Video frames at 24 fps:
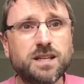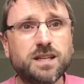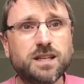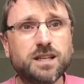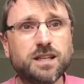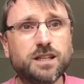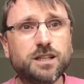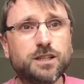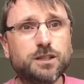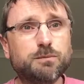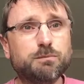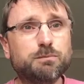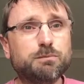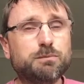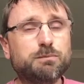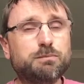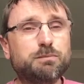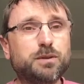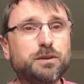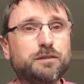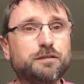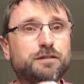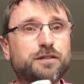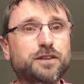
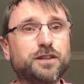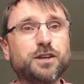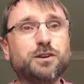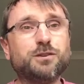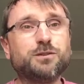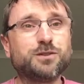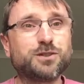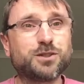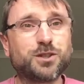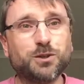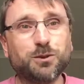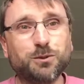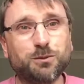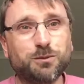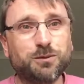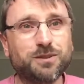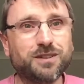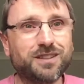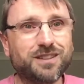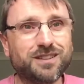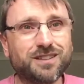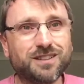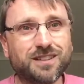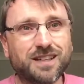But for those who
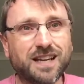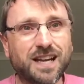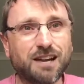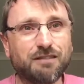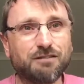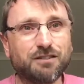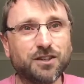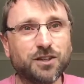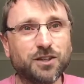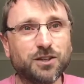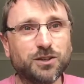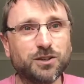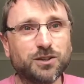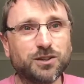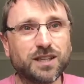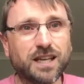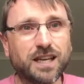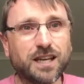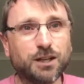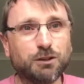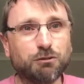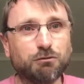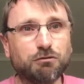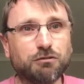haven't heard
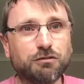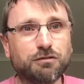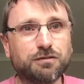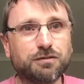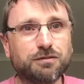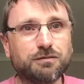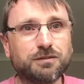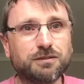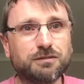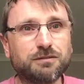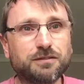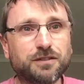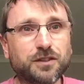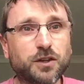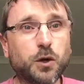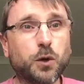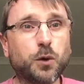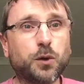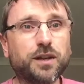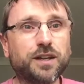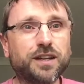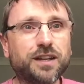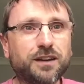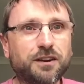that or have
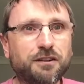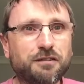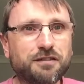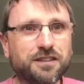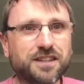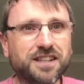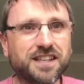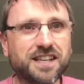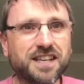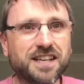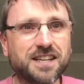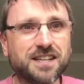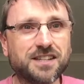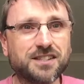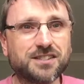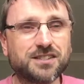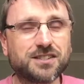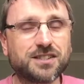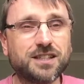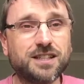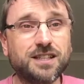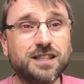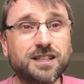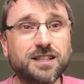forgotten it over the
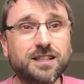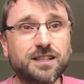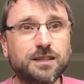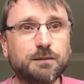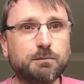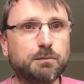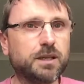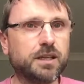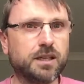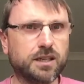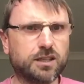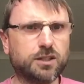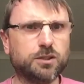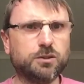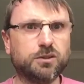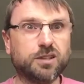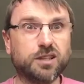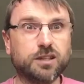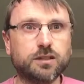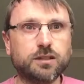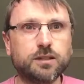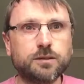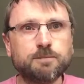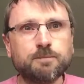years, me
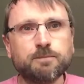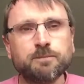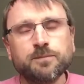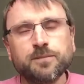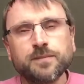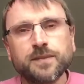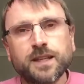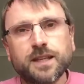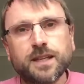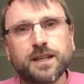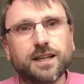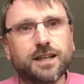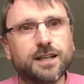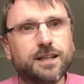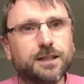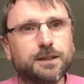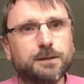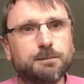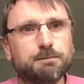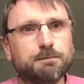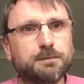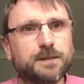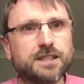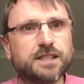included,
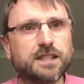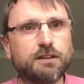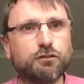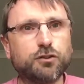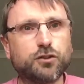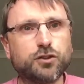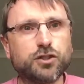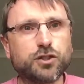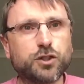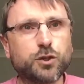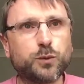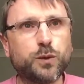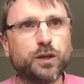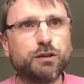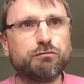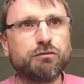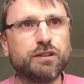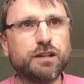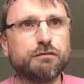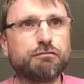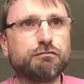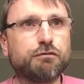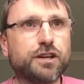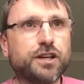let's have a just quick
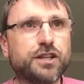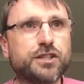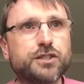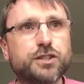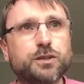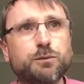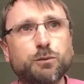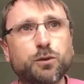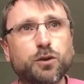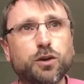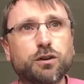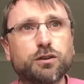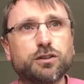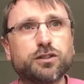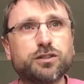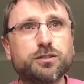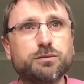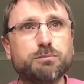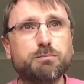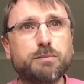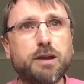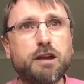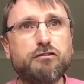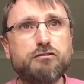refresh. We've
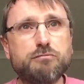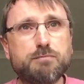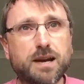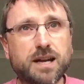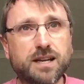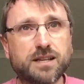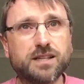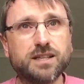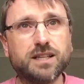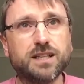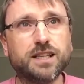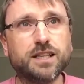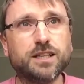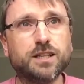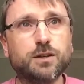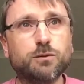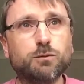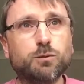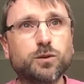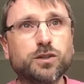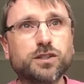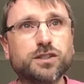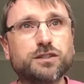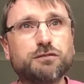got Mary Magdalene
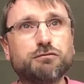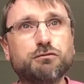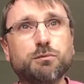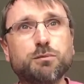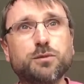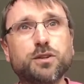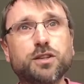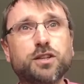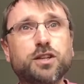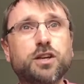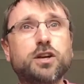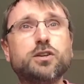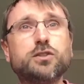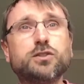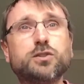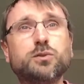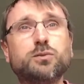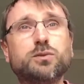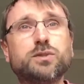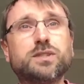was from the coastal